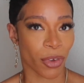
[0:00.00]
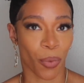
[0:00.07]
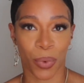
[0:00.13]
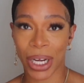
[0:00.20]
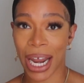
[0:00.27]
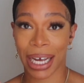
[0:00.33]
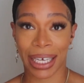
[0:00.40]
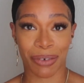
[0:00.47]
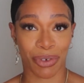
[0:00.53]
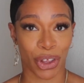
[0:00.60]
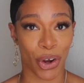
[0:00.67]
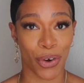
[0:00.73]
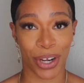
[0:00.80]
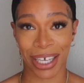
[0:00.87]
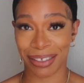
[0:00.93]
We not giving
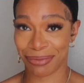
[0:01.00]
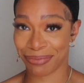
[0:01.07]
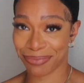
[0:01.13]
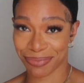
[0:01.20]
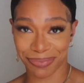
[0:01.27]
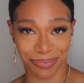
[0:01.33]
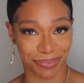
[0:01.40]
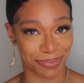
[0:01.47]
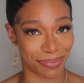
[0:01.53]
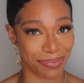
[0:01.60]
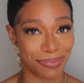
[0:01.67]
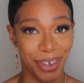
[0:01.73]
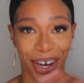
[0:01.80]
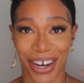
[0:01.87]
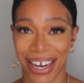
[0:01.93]
30,
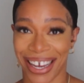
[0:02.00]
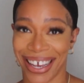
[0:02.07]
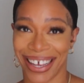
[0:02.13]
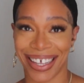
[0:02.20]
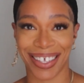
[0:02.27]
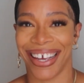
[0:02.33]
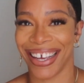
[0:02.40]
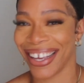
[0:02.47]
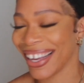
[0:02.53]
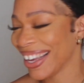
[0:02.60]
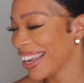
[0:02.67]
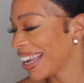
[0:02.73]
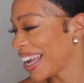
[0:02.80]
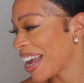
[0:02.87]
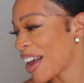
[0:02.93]
period.
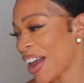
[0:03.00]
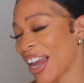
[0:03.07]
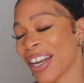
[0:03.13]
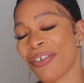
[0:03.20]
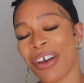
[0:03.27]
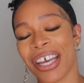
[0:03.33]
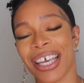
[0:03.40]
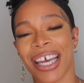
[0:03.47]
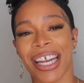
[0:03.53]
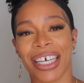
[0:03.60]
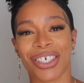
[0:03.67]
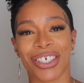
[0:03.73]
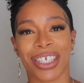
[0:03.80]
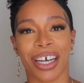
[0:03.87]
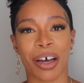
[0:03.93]
Anyway, yeah,
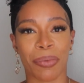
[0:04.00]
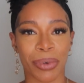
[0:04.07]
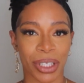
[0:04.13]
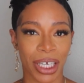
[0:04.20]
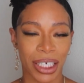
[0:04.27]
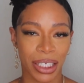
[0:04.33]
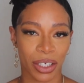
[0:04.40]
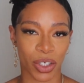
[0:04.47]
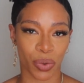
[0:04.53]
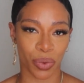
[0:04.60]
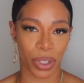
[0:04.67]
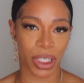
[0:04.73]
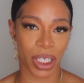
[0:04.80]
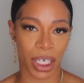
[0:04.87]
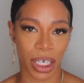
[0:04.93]
that's just a couple of things I just
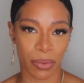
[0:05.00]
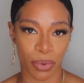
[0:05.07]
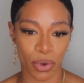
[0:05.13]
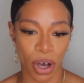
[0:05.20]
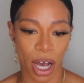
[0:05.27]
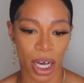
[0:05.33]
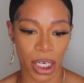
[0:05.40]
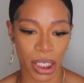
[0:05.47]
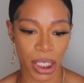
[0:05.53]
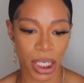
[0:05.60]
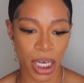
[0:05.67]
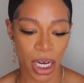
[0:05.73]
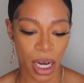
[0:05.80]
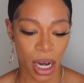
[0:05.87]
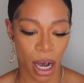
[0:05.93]
wanted to keep you
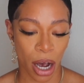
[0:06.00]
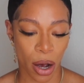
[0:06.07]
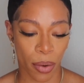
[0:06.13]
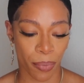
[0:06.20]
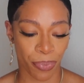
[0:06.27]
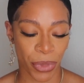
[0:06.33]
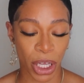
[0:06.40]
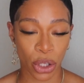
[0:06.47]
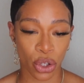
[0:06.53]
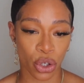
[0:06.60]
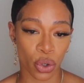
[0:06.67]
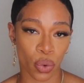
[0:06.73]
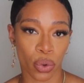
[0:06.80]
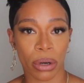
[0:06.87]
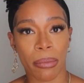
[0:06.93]
guys in
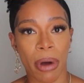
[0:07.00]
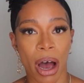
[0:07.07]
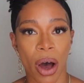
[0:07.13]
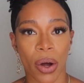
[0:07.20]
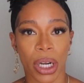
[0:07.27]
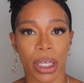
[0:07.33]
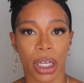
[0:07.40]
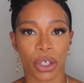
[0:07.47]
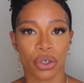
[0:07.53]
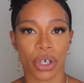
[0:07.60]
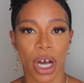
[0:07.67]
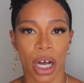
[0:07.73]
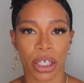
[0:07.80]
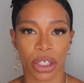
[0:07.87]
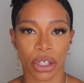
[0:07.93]
tune about and let you
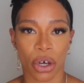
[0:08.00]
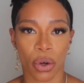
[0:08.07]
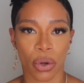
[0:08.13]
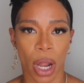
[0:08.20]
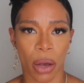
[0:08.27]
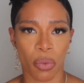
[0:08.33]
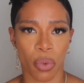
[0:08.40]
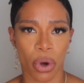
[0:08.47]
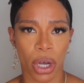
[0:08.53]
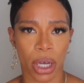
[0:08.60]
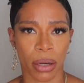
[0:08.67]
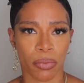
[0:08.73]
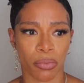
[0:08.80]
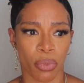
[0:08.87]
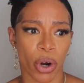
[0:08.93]
guys know like
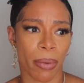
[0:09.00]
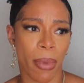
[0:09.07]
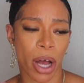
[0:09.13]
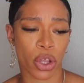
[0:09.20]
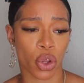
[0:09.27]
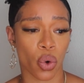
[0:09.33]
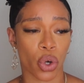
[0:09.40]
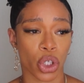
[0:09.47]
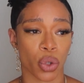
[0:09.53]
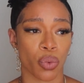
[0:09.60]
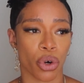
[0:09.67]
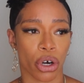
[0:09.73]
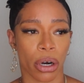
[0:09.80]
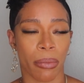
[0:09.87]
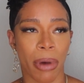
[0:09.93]
where my thoughts
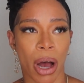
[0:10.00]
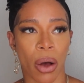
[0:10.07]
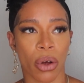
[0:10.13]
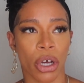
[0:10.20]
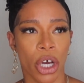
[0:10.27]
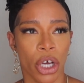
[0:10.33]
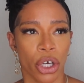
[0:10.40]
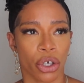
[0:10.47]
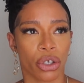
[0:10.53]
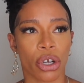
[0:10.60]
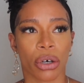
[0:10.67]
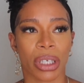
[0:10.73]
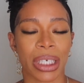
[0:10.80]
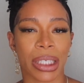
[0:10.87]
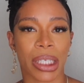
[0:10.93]
were about, you
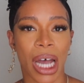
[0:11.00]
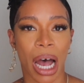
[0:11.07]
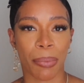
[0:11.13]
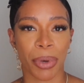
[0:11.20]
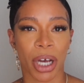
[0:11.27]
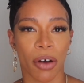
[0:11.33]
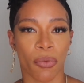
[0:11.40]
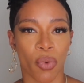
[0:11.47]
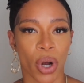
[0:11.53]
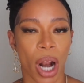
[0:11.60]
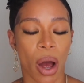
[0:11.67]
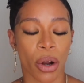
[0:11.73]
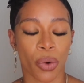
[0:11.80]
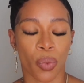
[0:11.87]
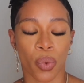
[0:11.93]
know, this topic of what
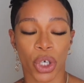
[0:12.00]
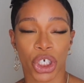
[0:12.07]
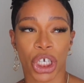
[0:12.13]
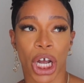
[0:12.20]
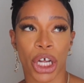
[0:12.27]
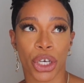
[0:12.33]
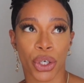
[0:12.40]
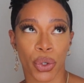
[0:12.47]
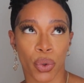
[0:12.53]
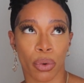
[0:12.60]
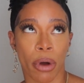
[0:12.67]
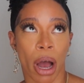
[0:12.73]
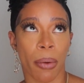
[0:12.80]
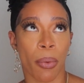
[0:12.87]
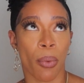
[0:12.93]
I would wish I knew